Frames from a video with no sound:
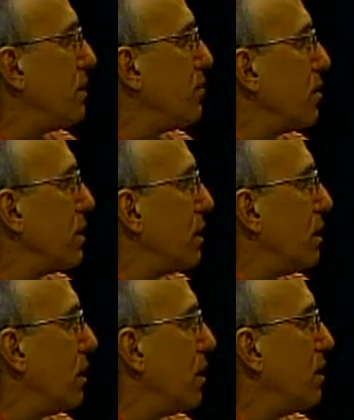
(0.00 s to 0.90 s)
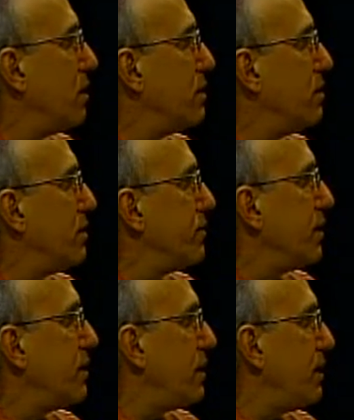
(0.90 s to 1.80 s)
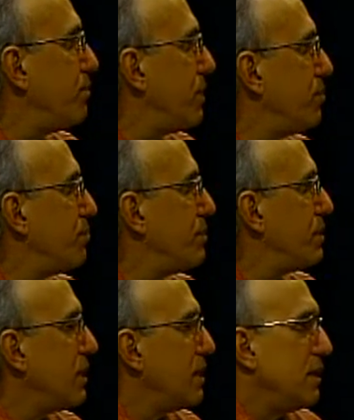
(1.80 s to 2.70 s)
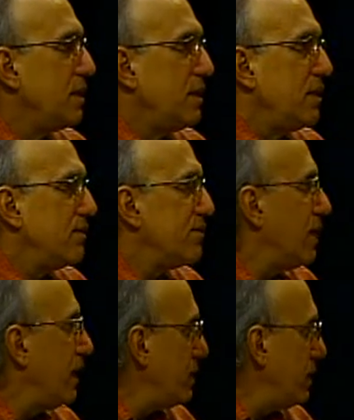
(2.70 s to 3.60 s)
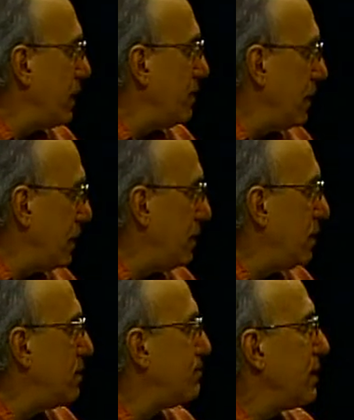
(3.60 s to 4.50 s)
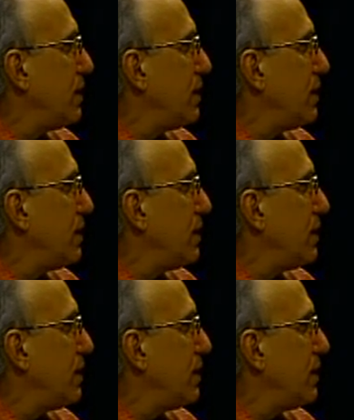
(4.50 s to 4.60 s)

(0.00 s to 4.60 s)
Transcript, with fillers: they're working hard, they're trying to keep up, and they're sliding down the hill.